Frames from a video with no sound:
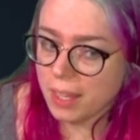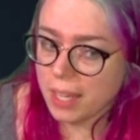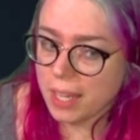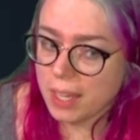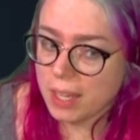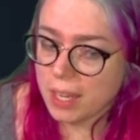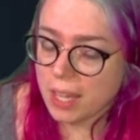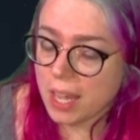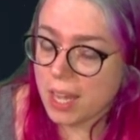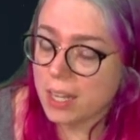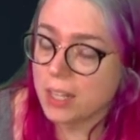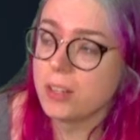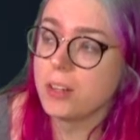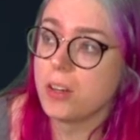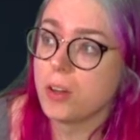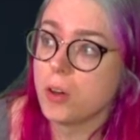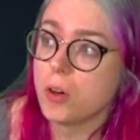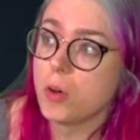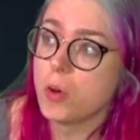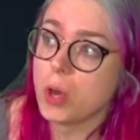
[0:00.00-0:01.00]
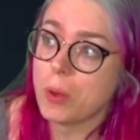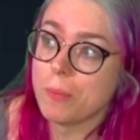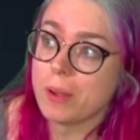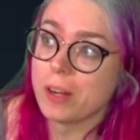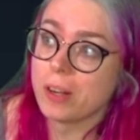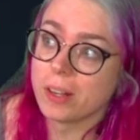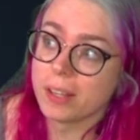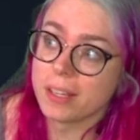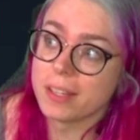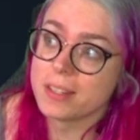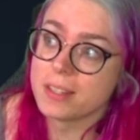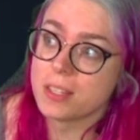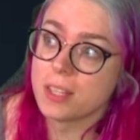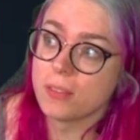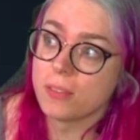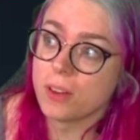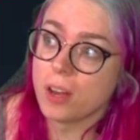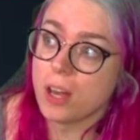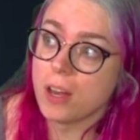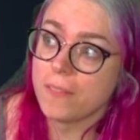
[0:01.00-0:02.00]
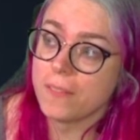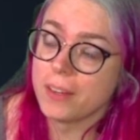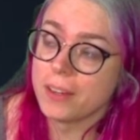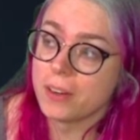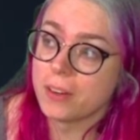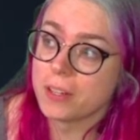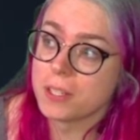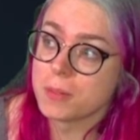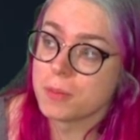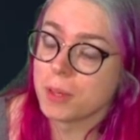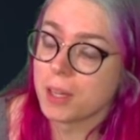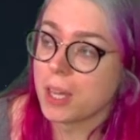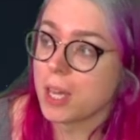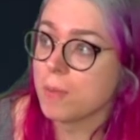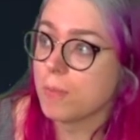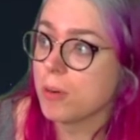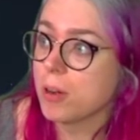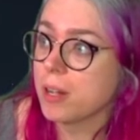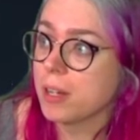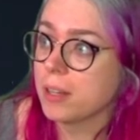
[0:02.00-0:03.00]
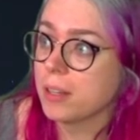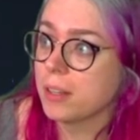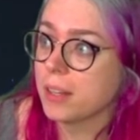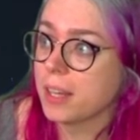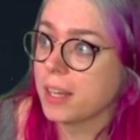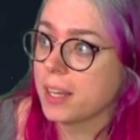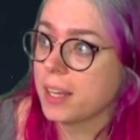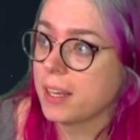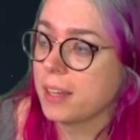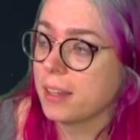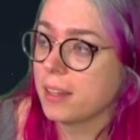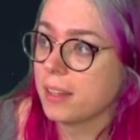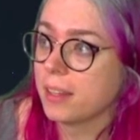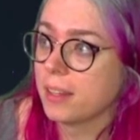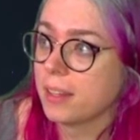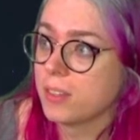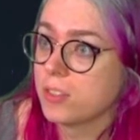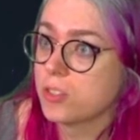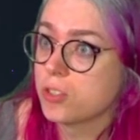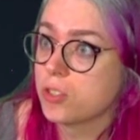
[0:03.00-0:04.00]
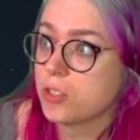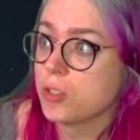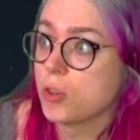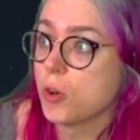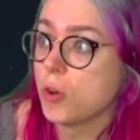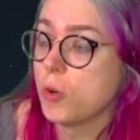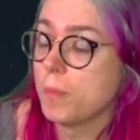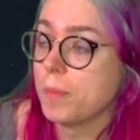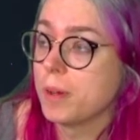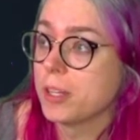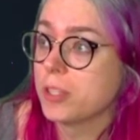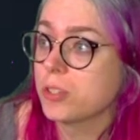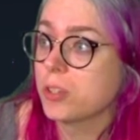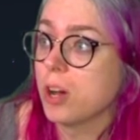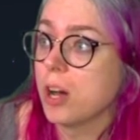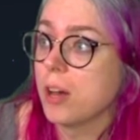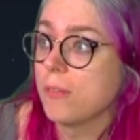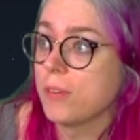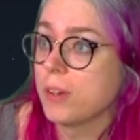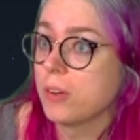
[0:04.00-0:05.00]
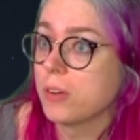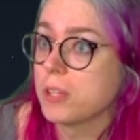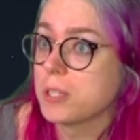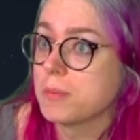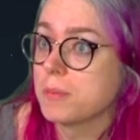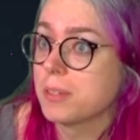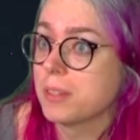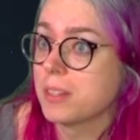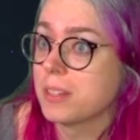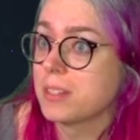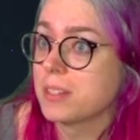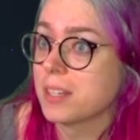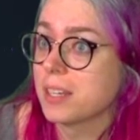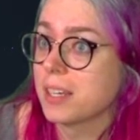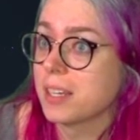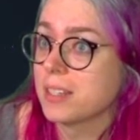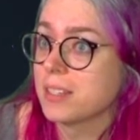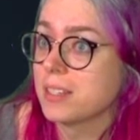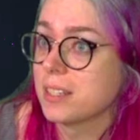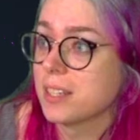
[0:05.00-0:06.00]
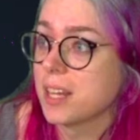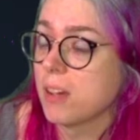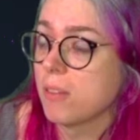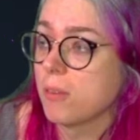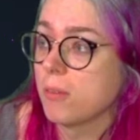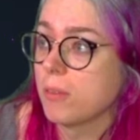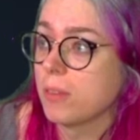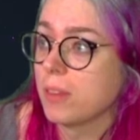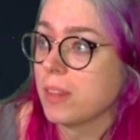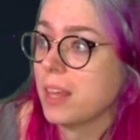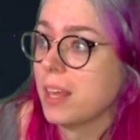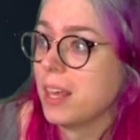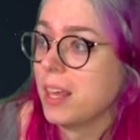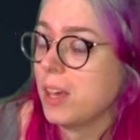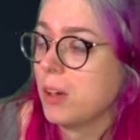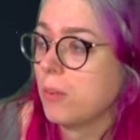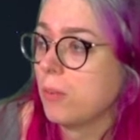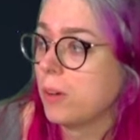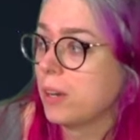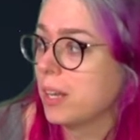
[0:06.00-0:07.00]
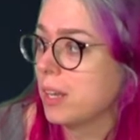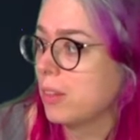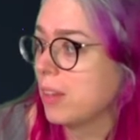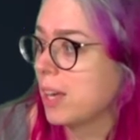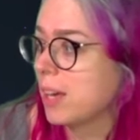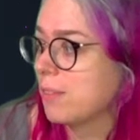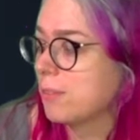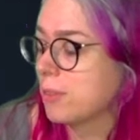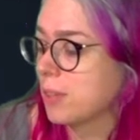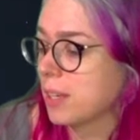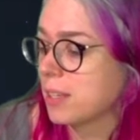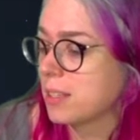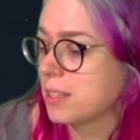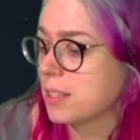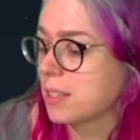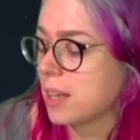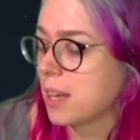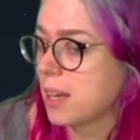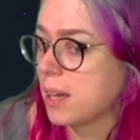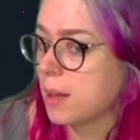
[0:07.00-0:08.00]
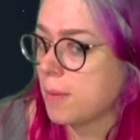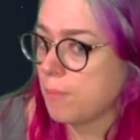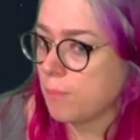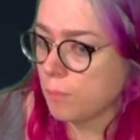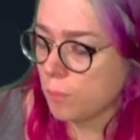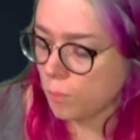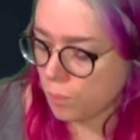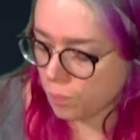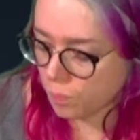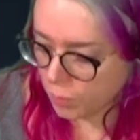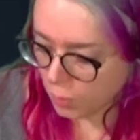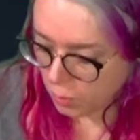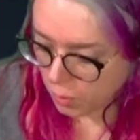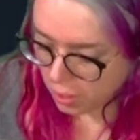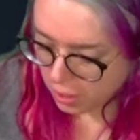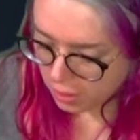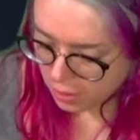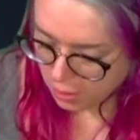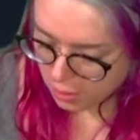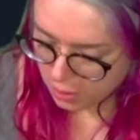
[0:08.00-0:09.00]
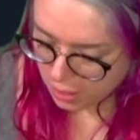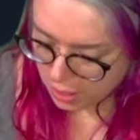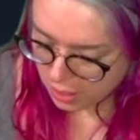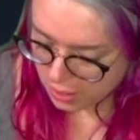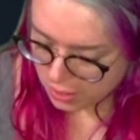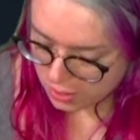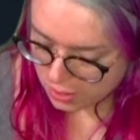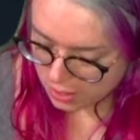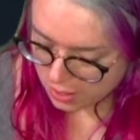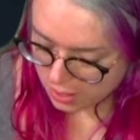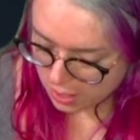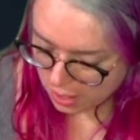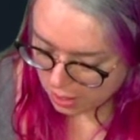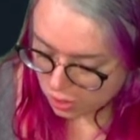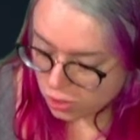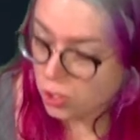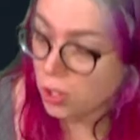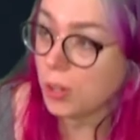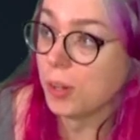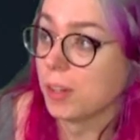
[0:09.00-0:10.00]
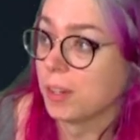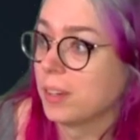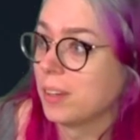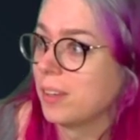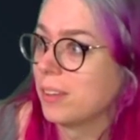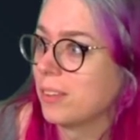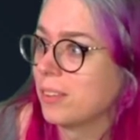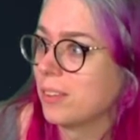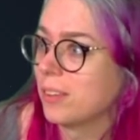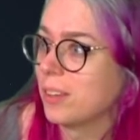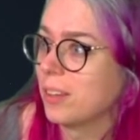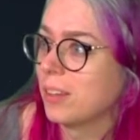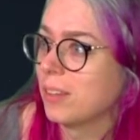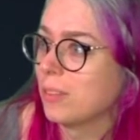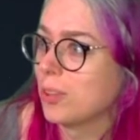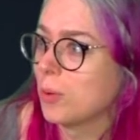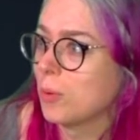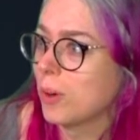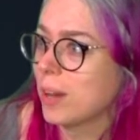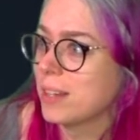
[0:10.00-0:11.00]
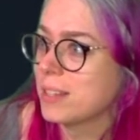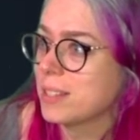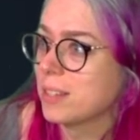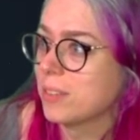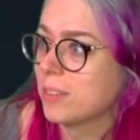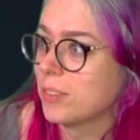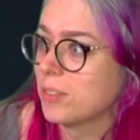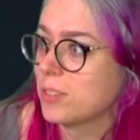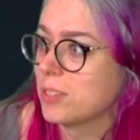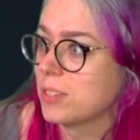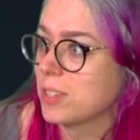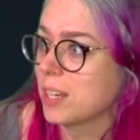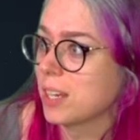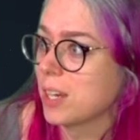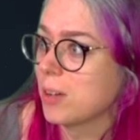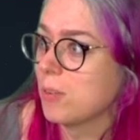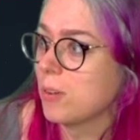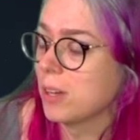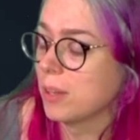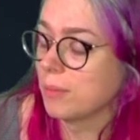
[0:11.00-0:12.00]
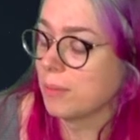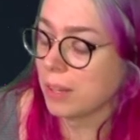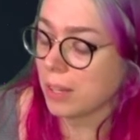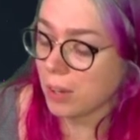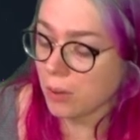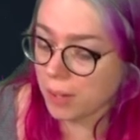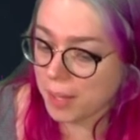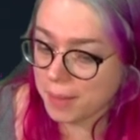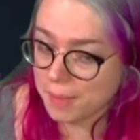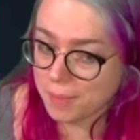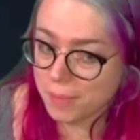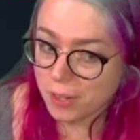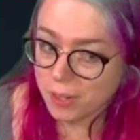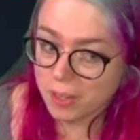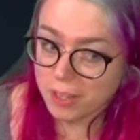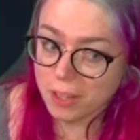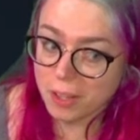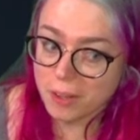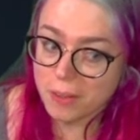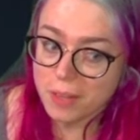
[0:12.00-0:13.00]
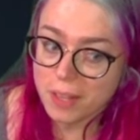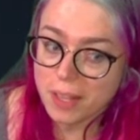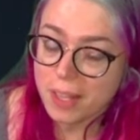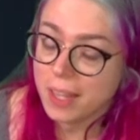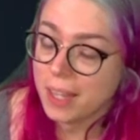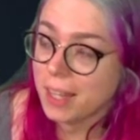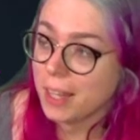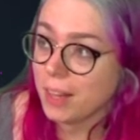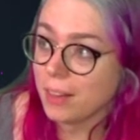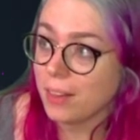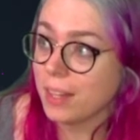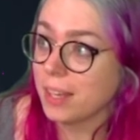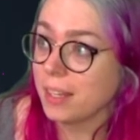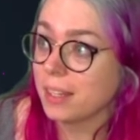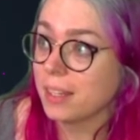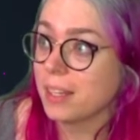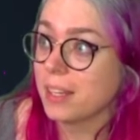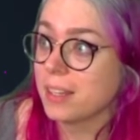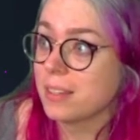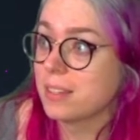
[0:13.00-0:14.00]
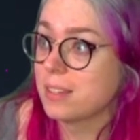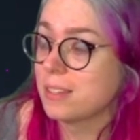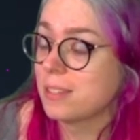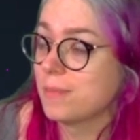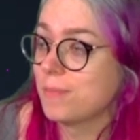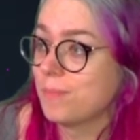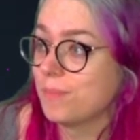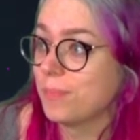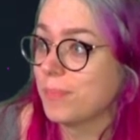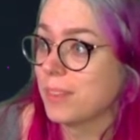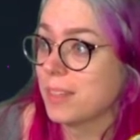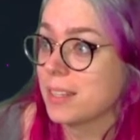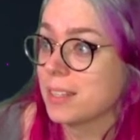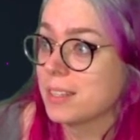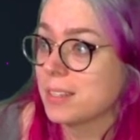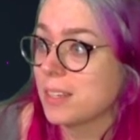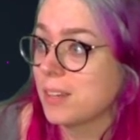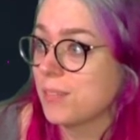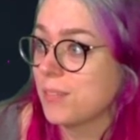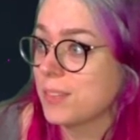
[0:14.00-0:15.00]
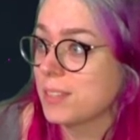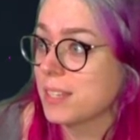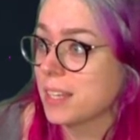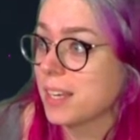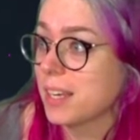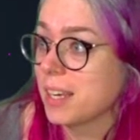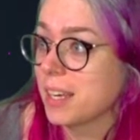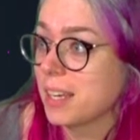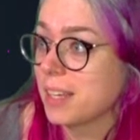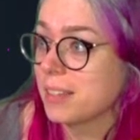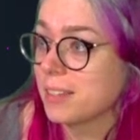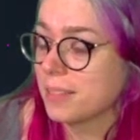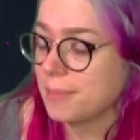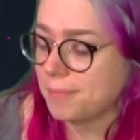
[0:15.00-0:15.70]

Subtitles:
And I know Americans love Coffee Crisp. Like, I brought, like, so much Coffee Crisp to the States, and when I left, like, one of the leads just, like, took the rest of them. She's like, I want them. I'm like, okay, here you go. Like, this stuff is a hit.